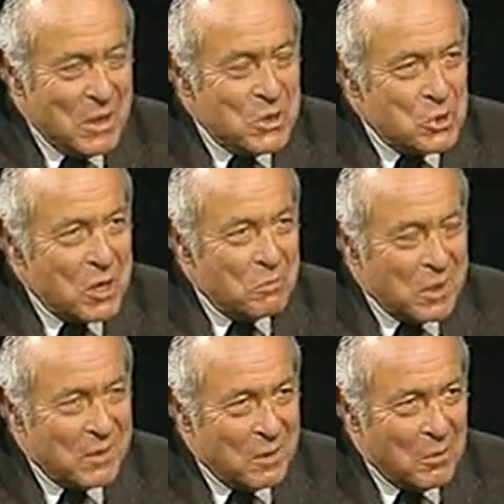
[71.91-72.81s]

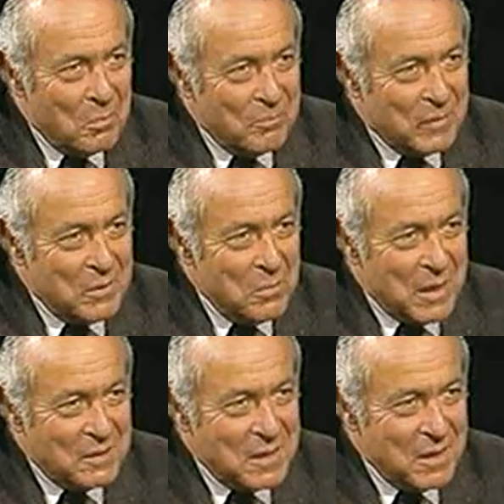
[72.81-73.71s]
Generally, though, you
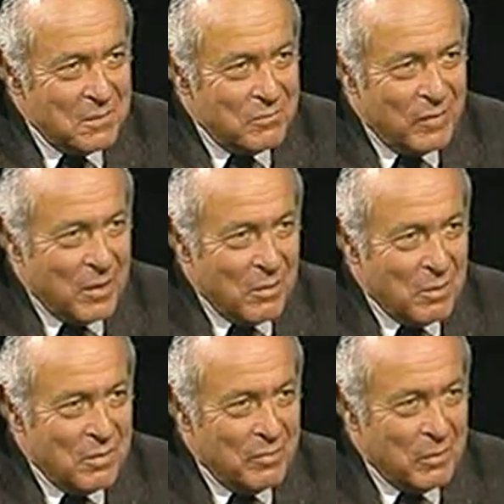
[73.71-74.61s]
maintain a
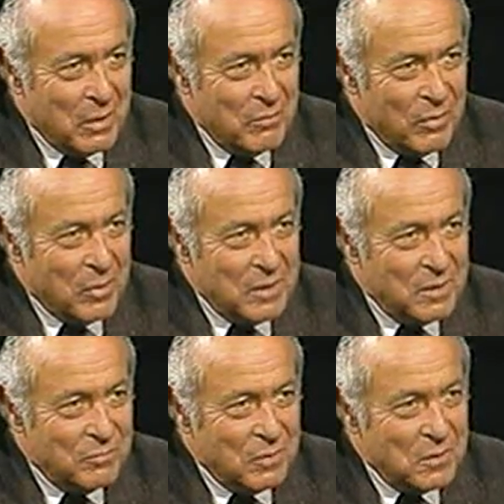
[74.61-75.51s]
very, very, very
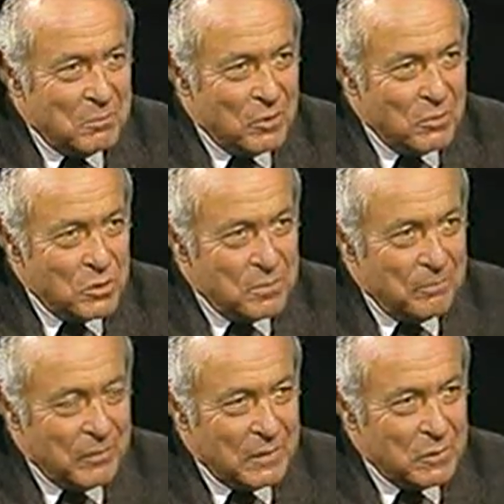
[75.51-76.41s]
different approach
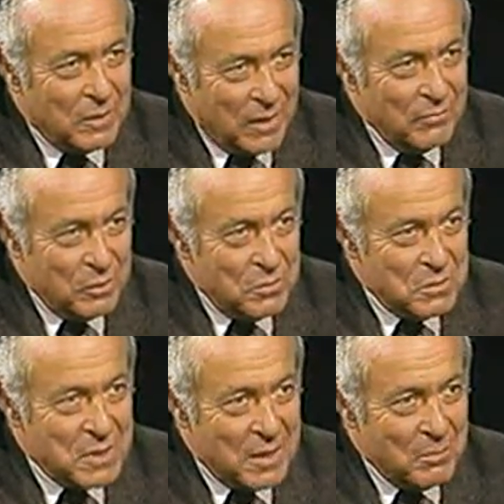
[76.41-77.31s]
to life. You do
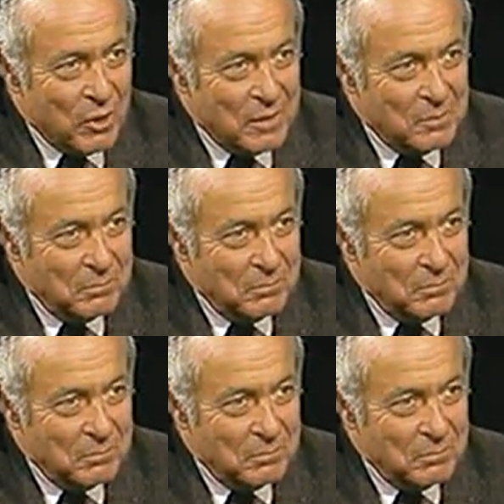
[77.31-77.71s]
celebrate.